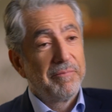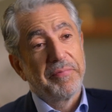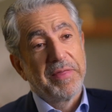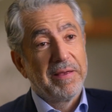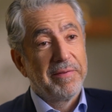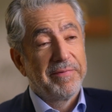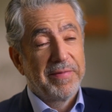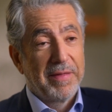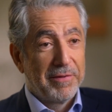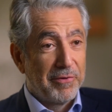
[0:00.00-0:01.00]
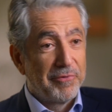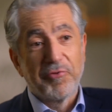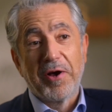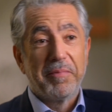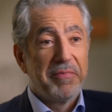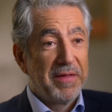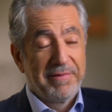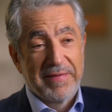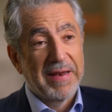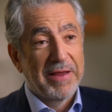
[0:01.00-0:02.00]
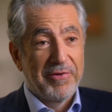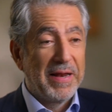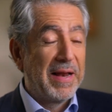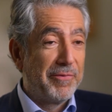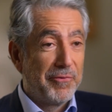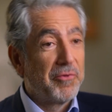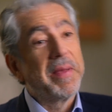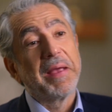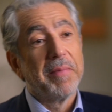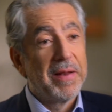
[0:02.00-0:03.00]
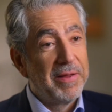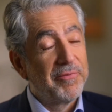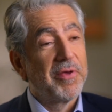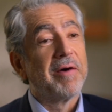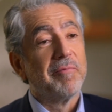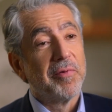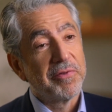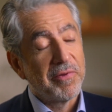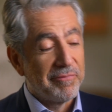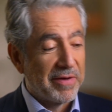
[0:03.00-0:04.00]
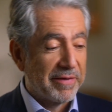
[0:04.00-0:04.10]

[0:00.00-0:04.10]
things, your job, things that actually allow you to make money so you have more to invest.